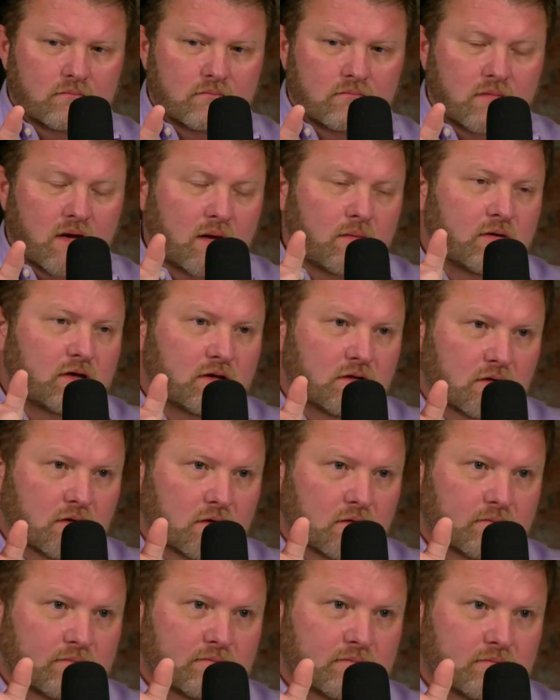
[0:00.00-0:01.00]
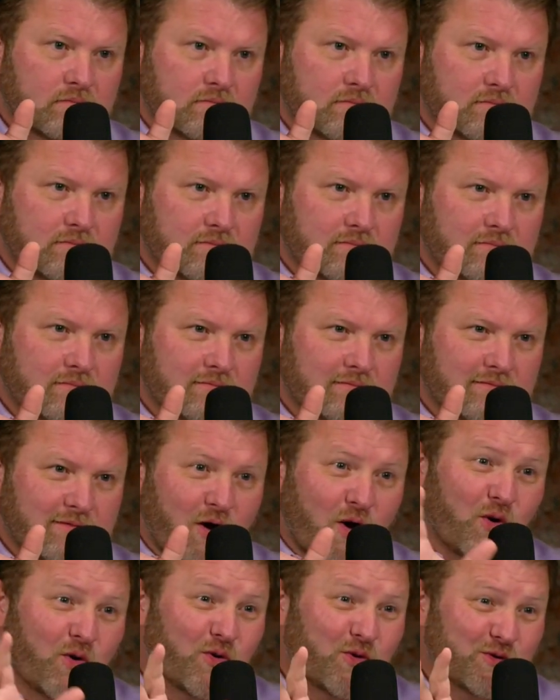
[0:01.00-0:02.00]
maybe your
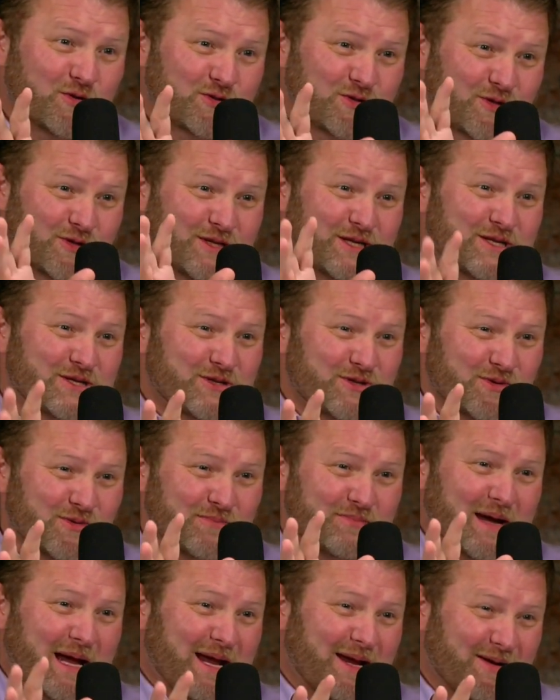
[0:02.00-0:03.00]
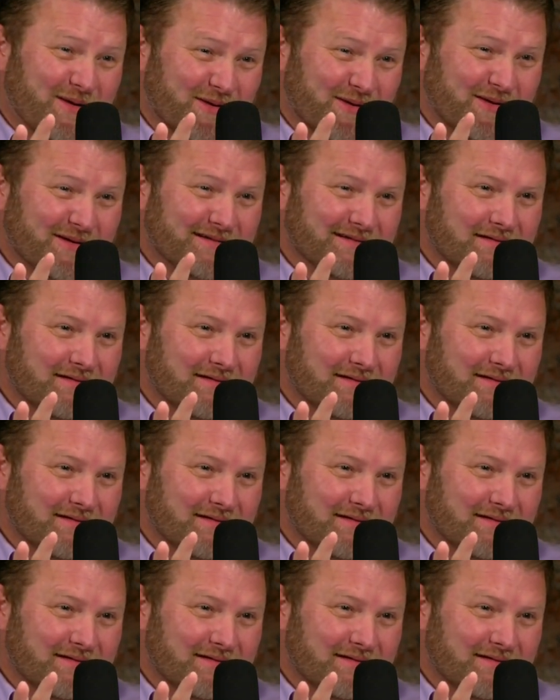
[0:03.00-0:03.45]
old traditional banker,